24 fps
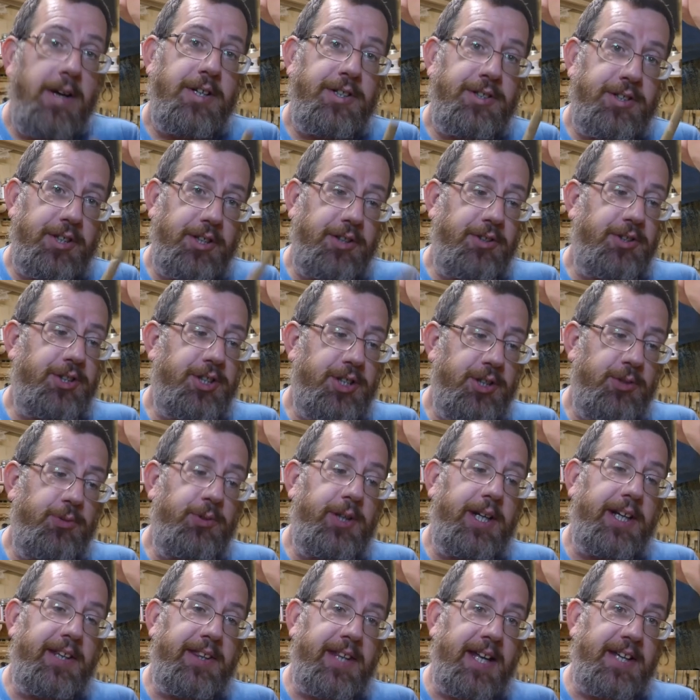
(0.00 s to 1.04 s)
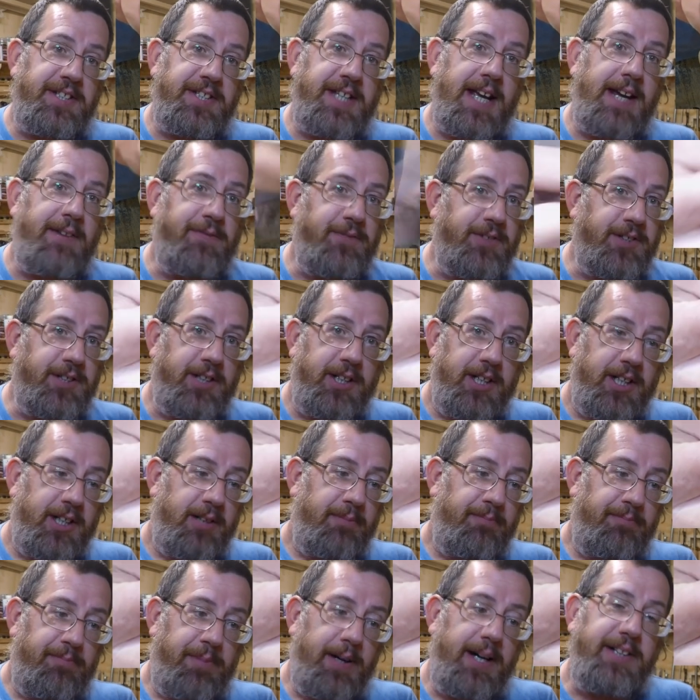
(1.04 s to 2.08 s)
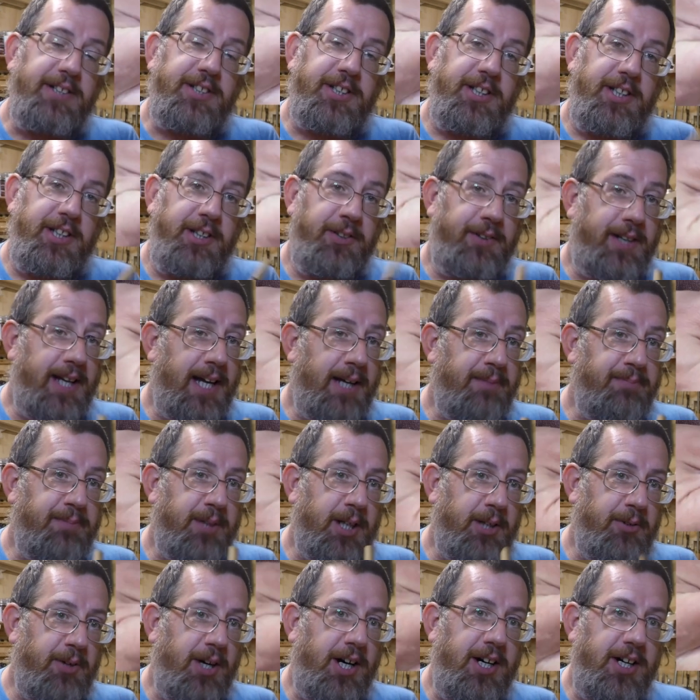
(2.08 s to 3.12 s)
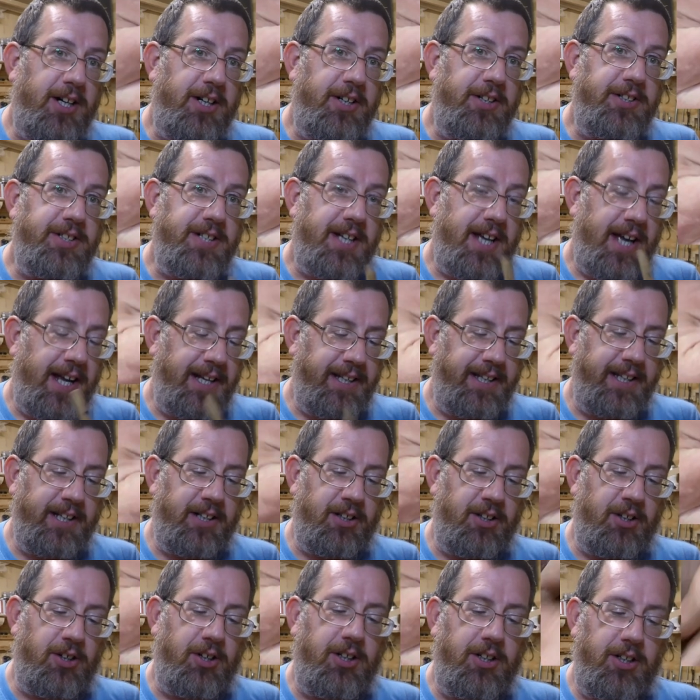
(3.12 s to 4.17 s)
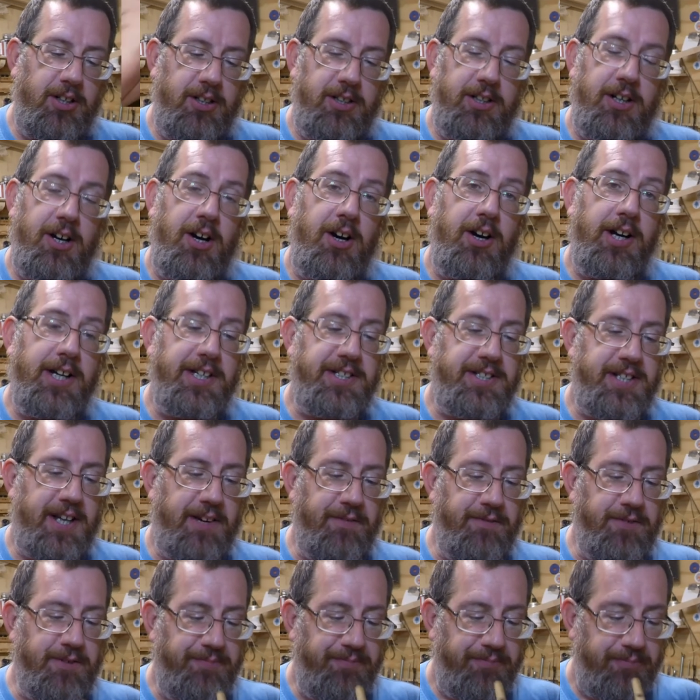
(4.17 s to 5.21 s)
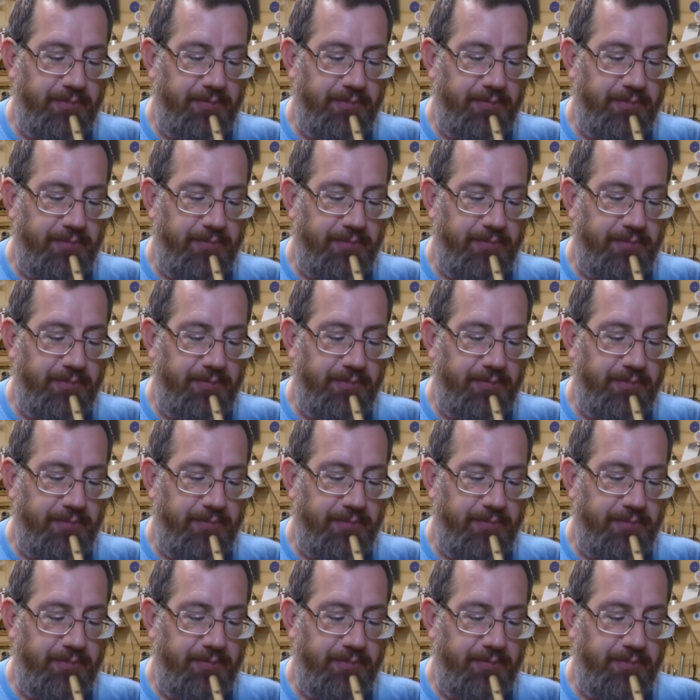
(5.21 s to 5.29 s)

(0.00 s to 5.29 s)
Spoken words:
So you still get that sound, but you can blow hard and get a lot higher sound.